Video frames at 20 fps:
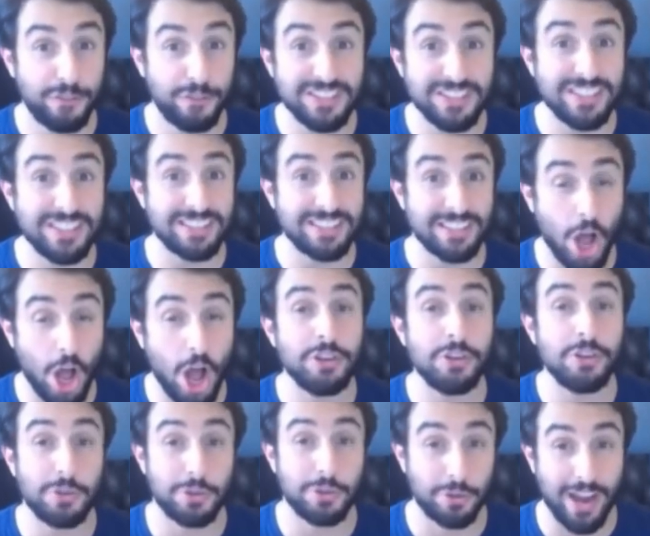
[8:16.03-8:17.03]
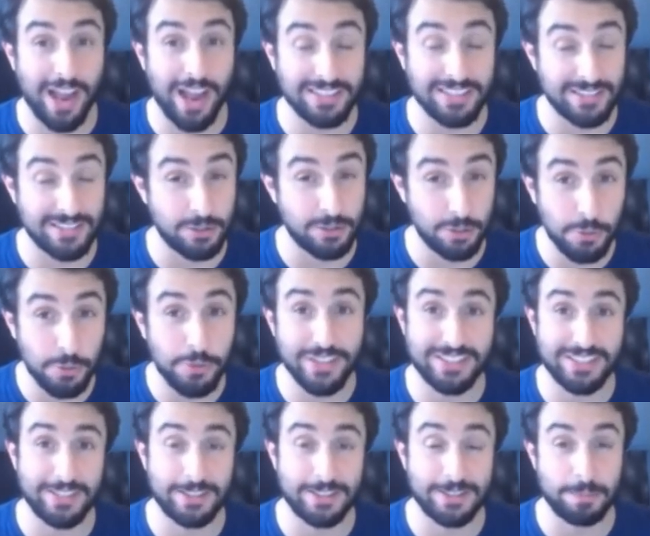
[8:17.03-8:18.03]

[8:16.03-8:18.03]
Physics undergrads do this